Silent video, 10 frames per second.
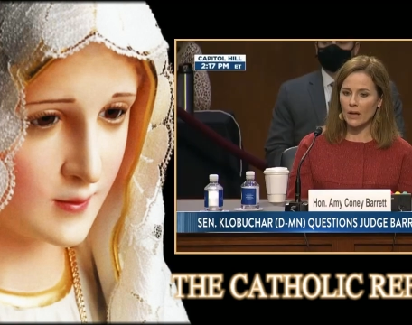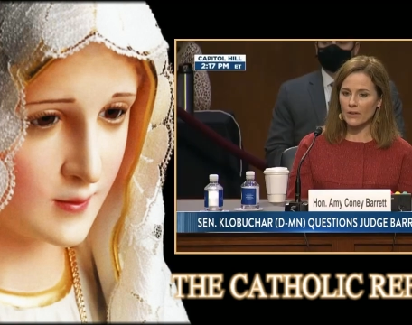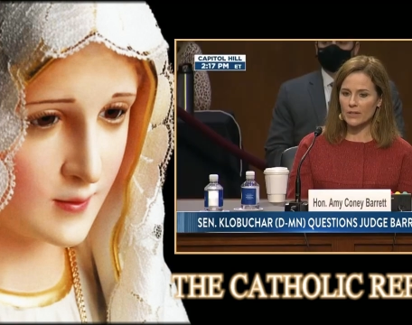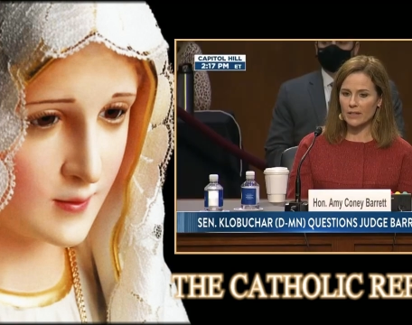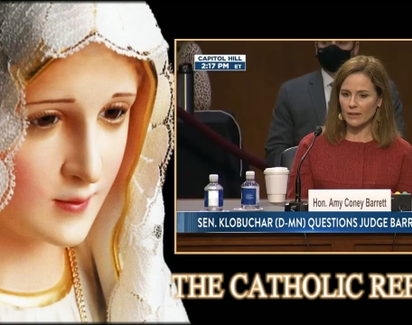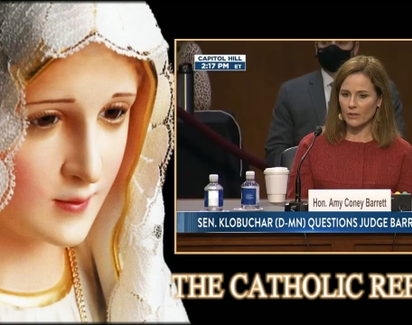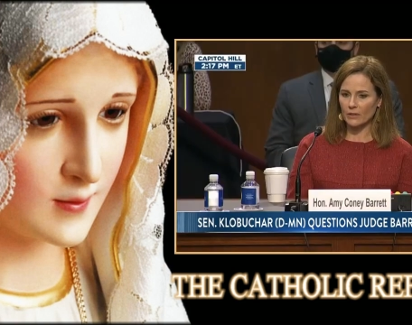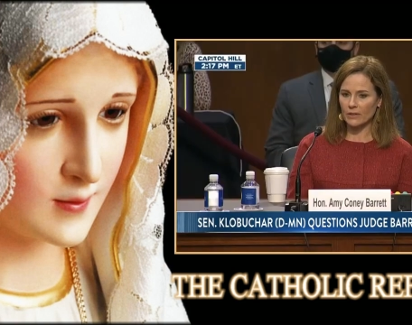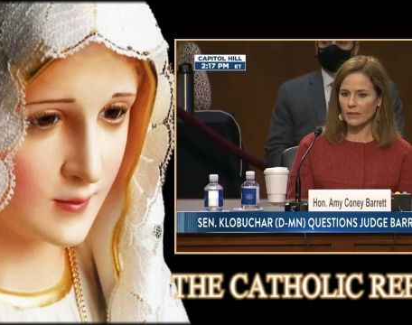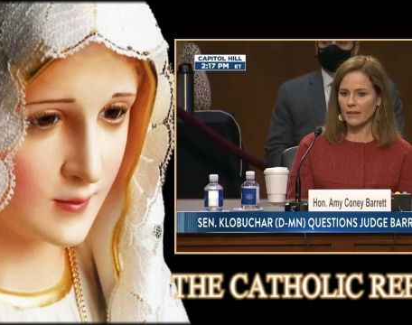Speaker 1: well
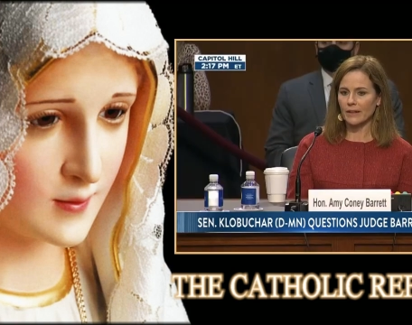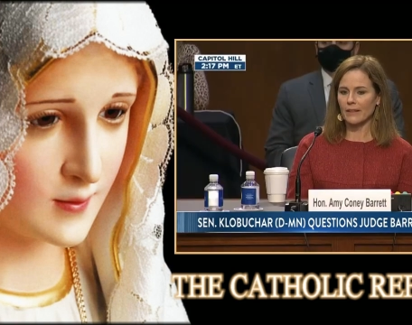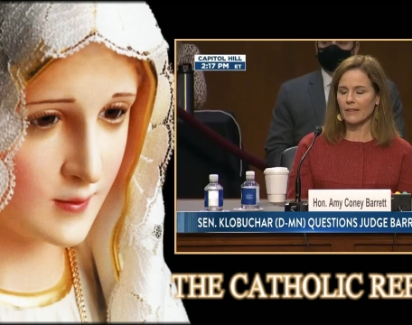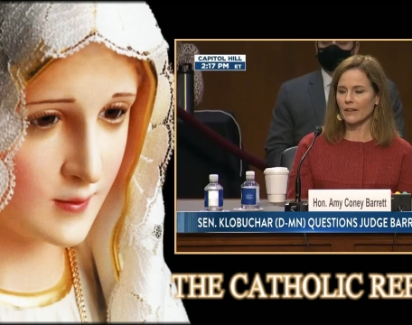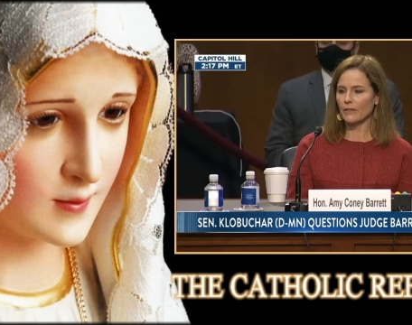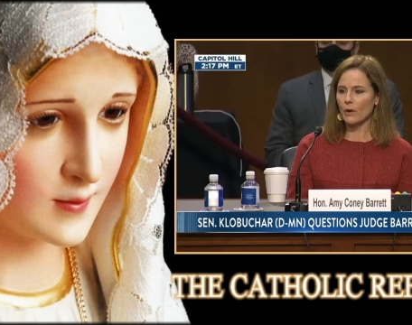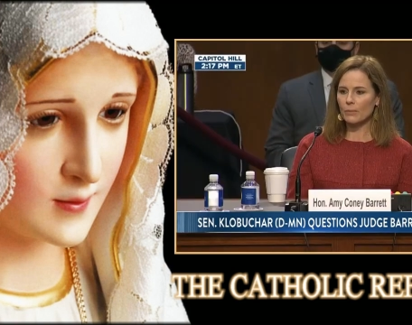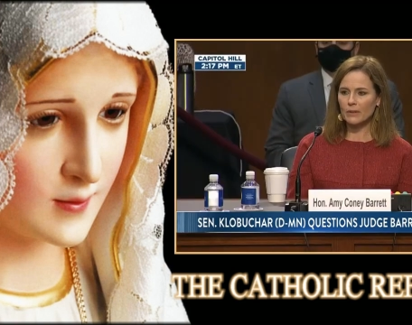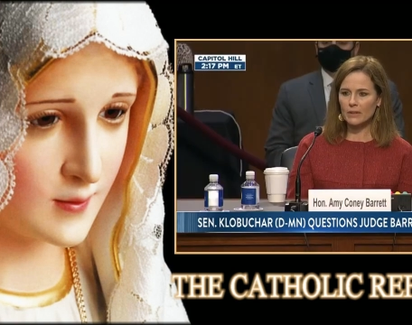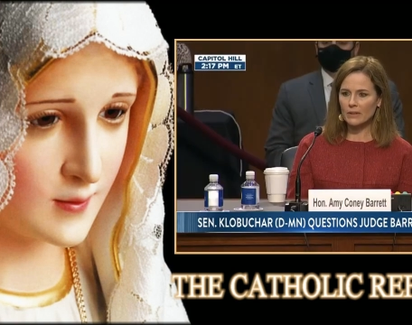settled that no
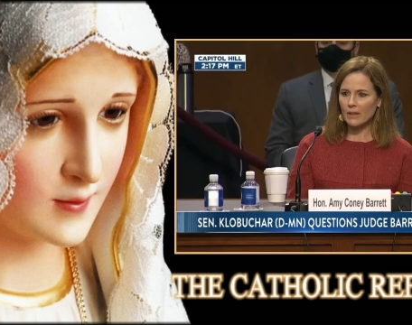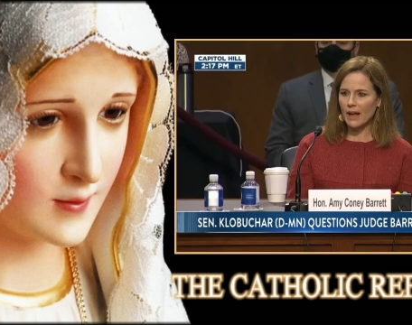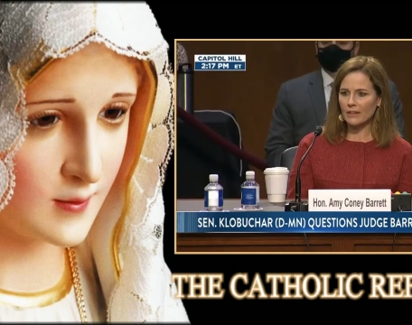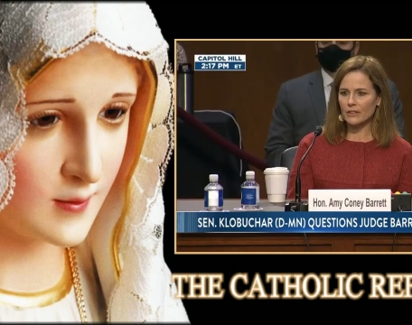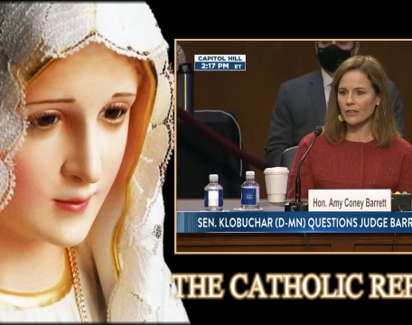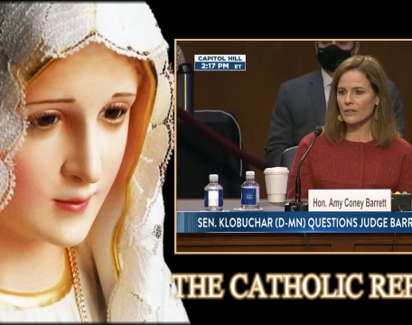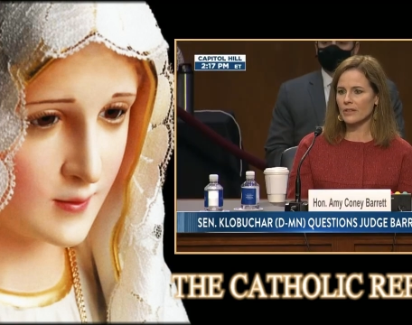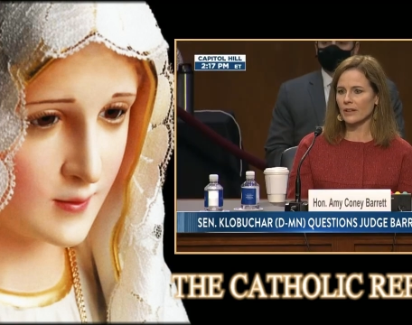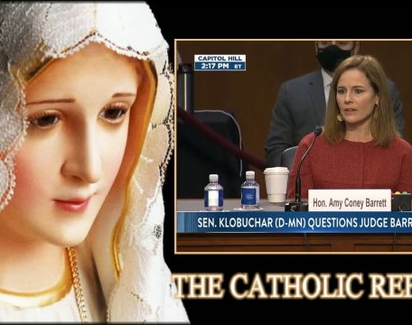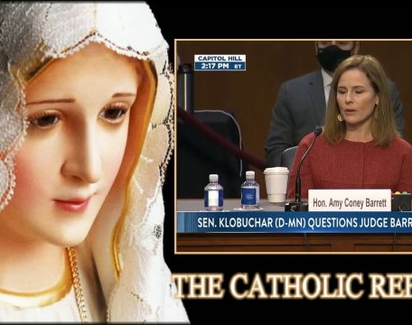political
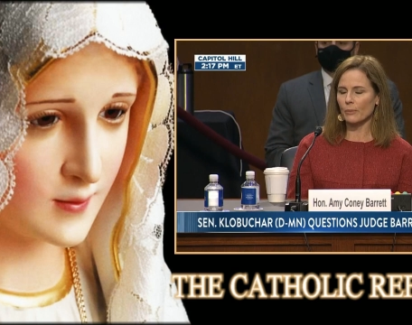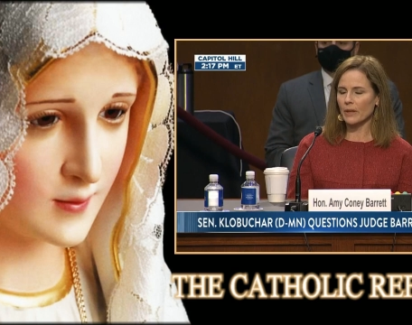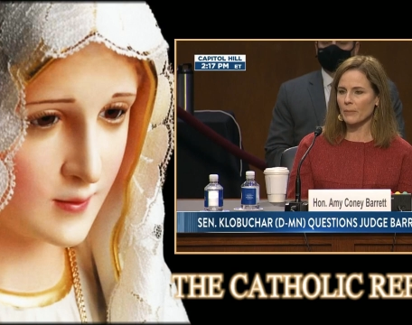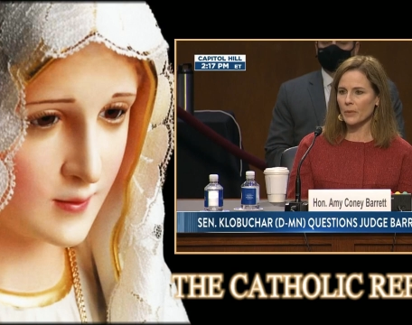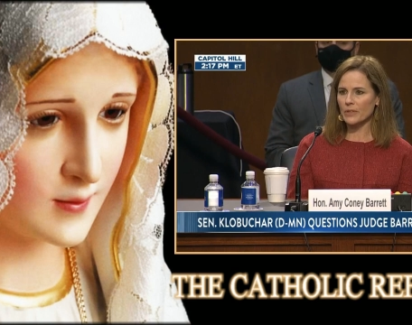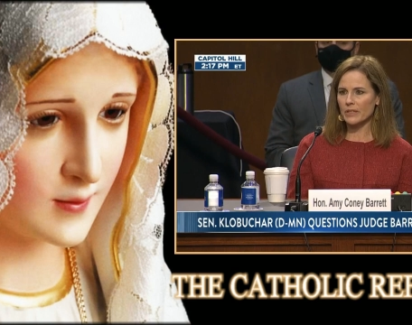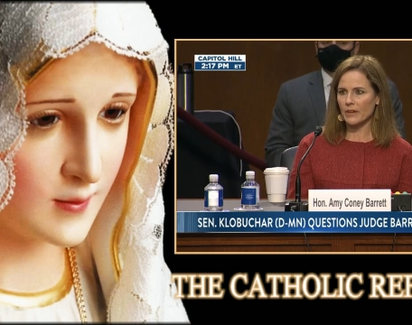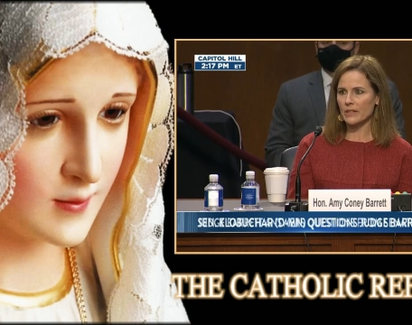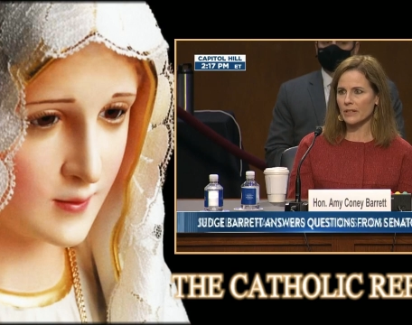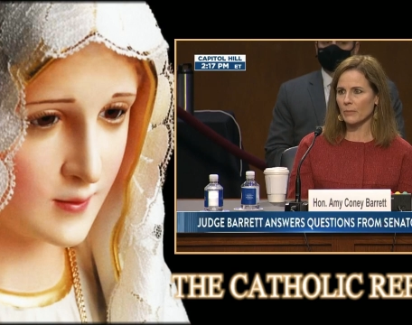actors and no people
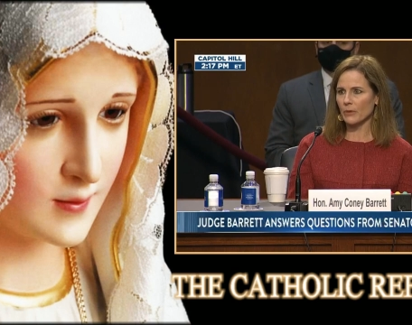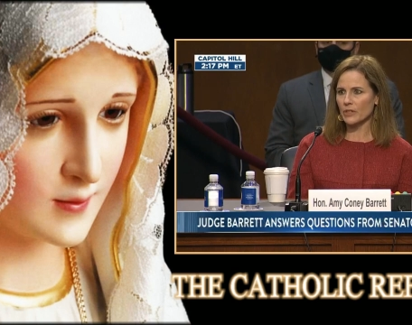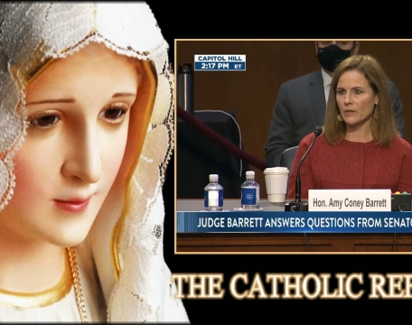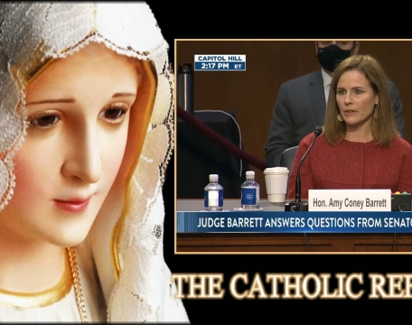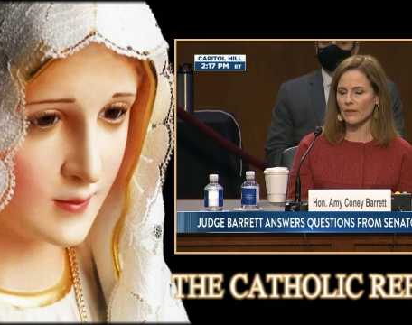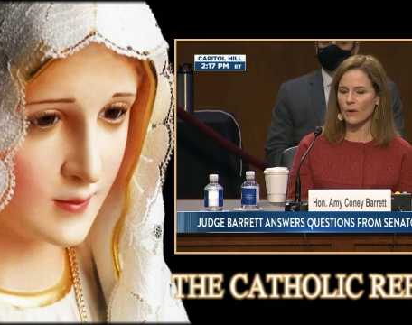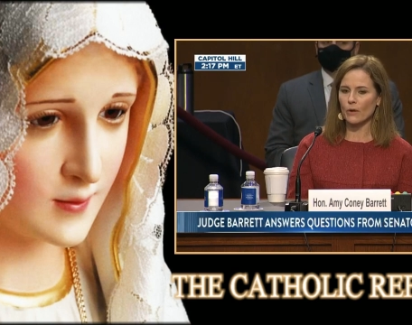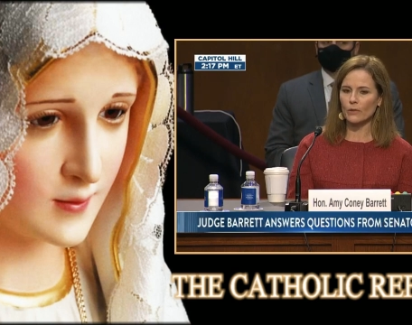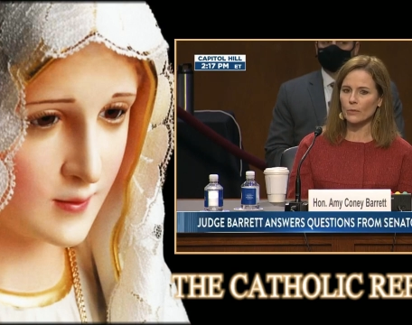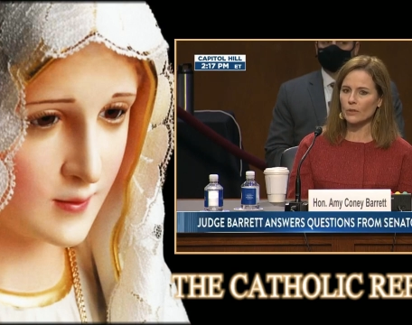seriously push for their
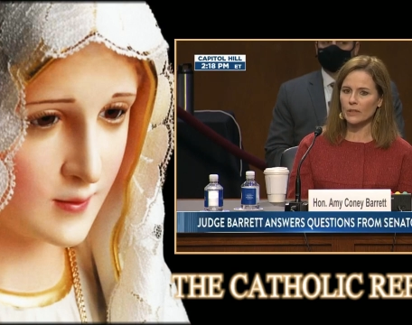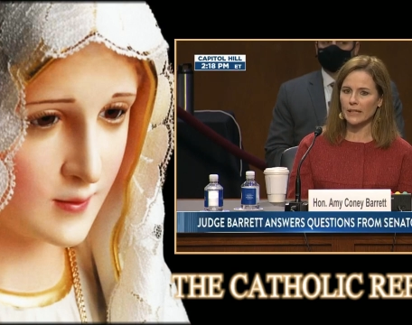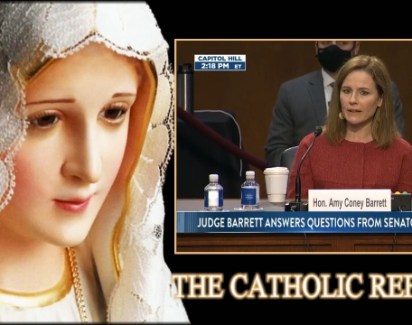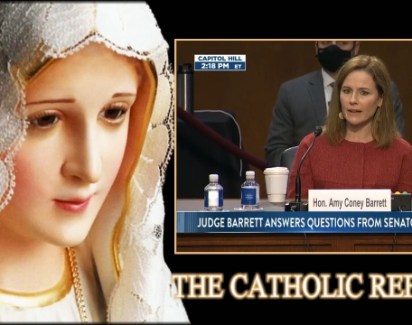overruling.